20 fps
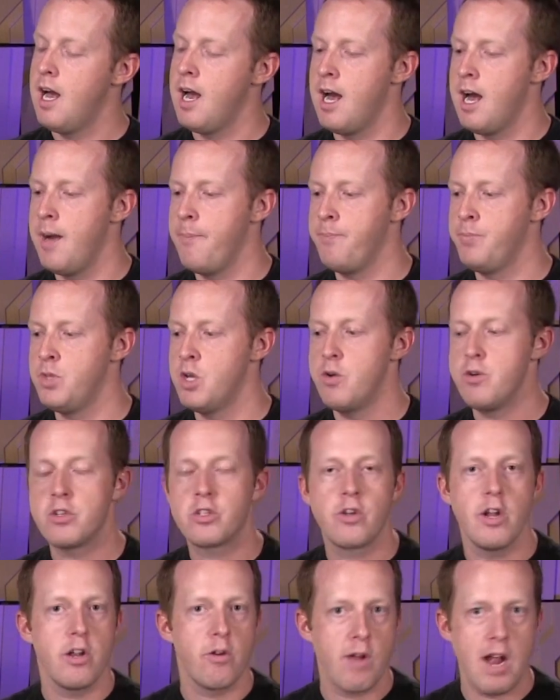Um, no
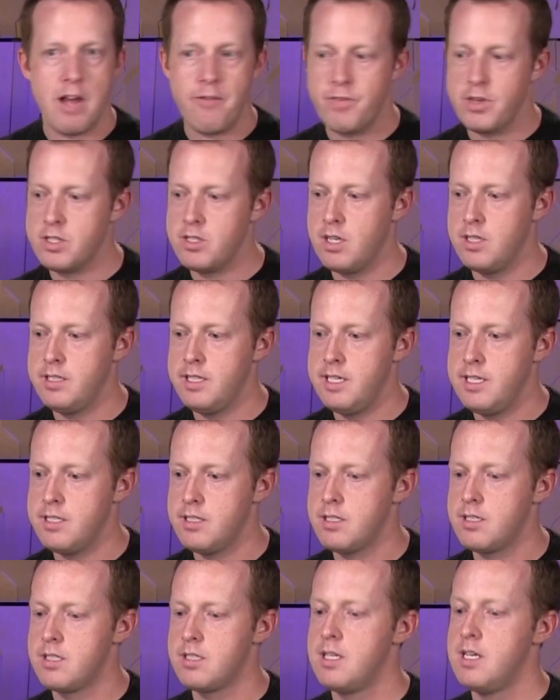discrete graphics on
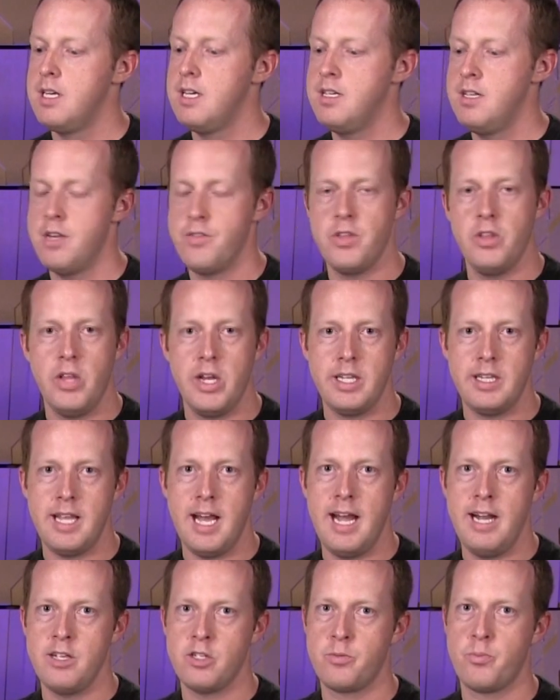this, nothing like
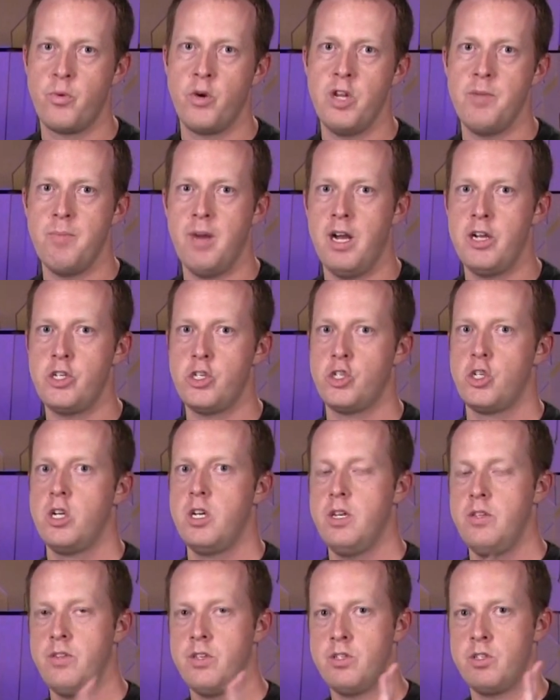that. It's pretty much,
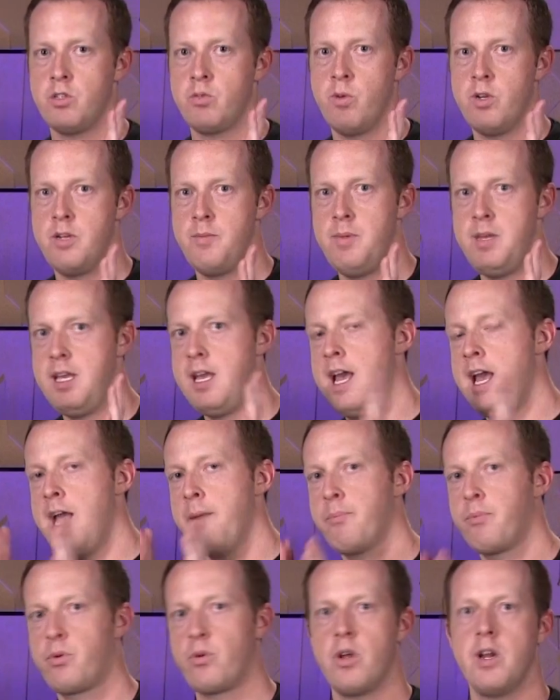this is going to be
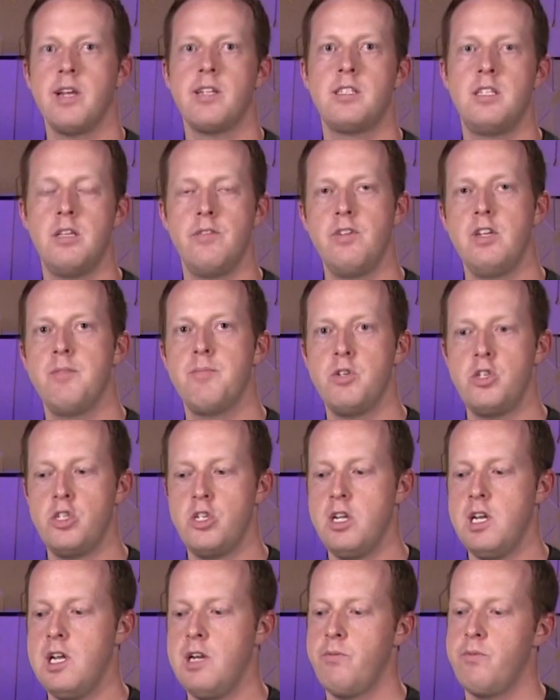a productivity
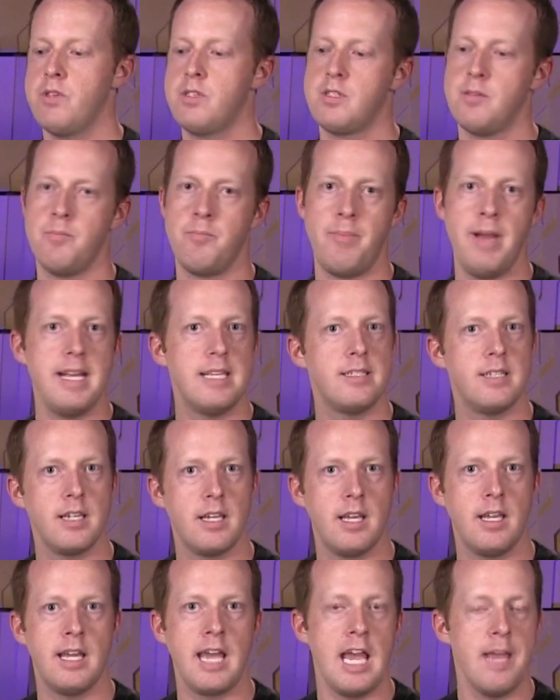machine with some
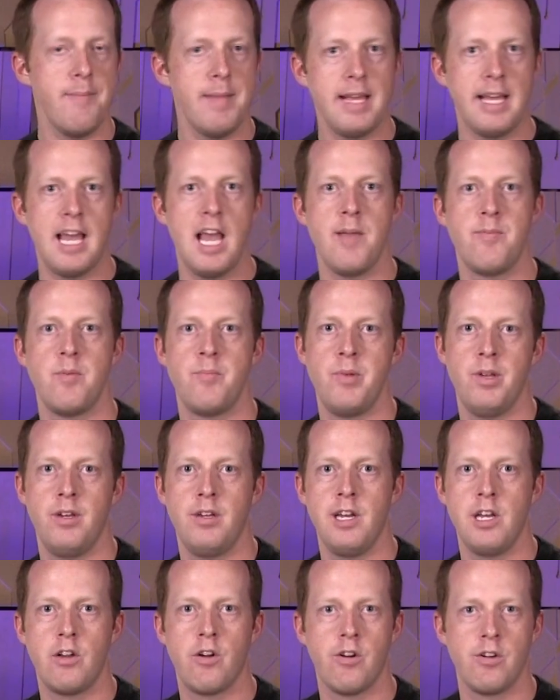basic gaming
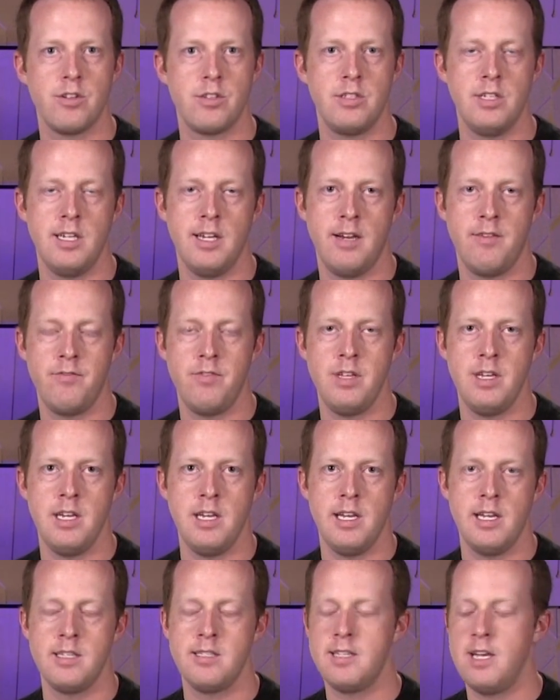capability courtesy of
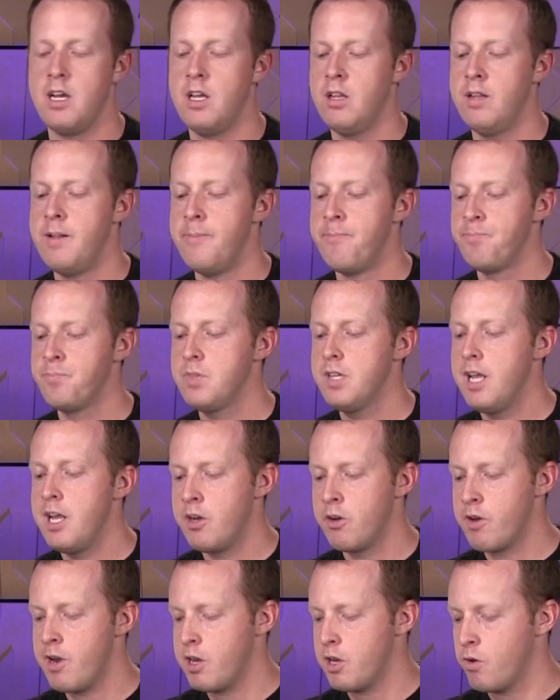the Intel
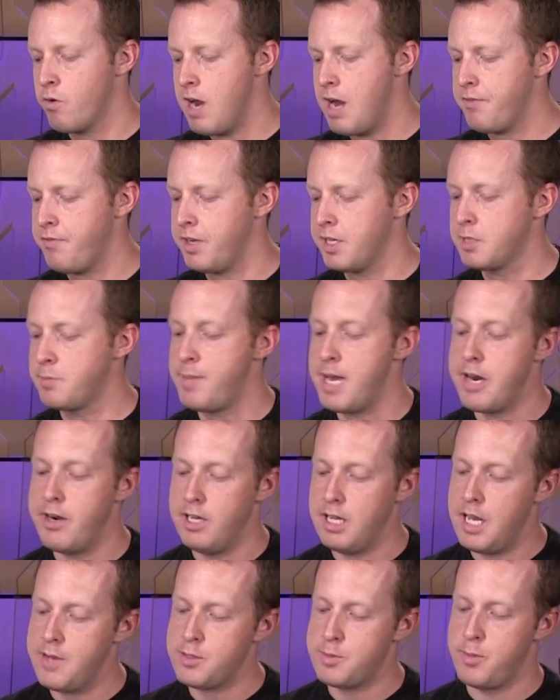integrated graphics.
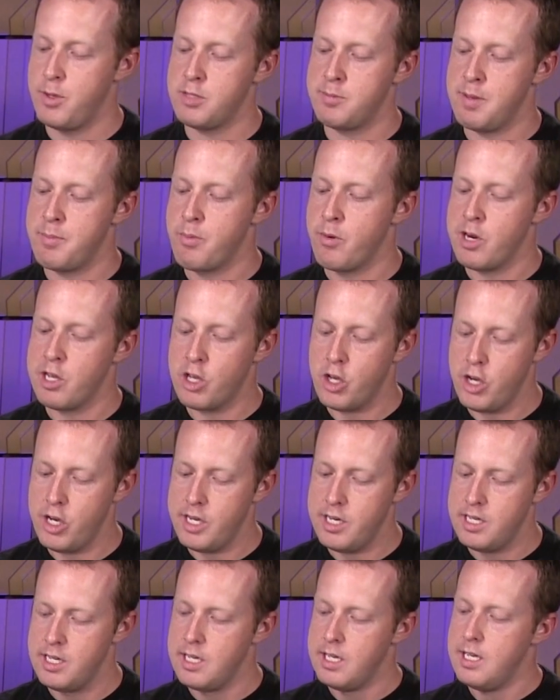Battery life's supposed to be pretty
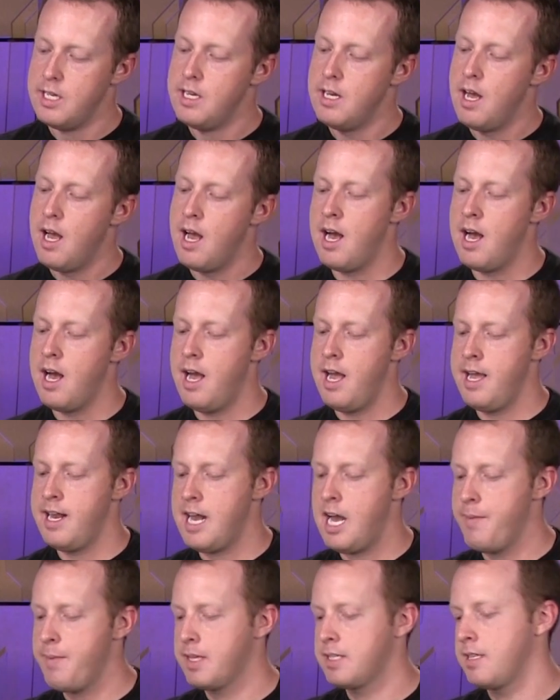good, uh,
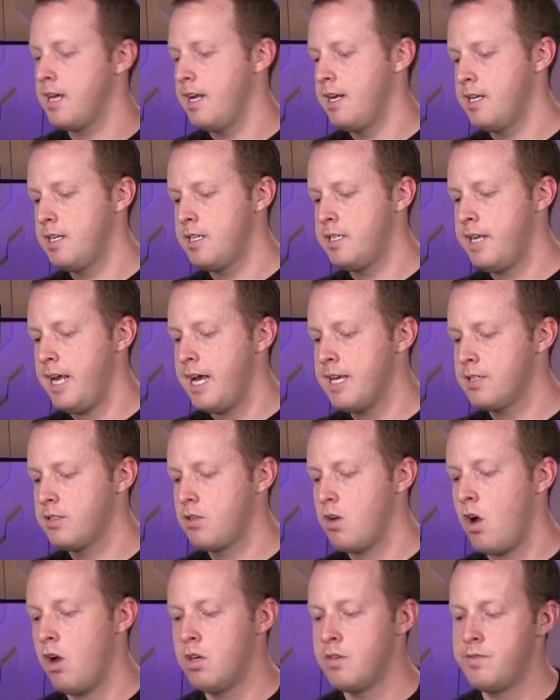and I'm excited to
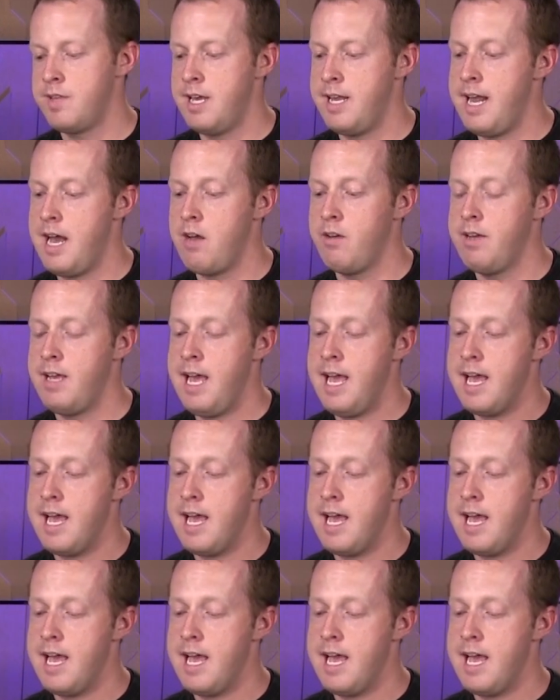test all of that out.